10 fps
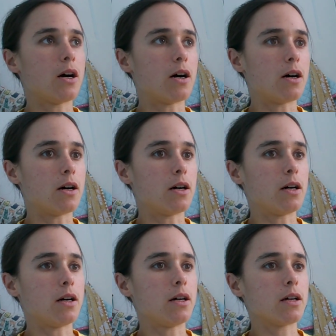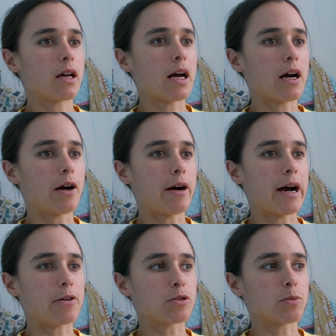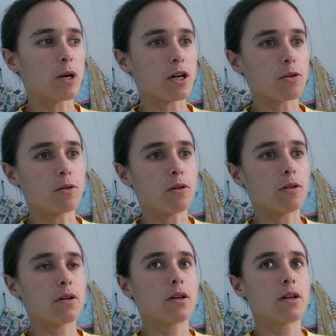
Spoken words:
out of work or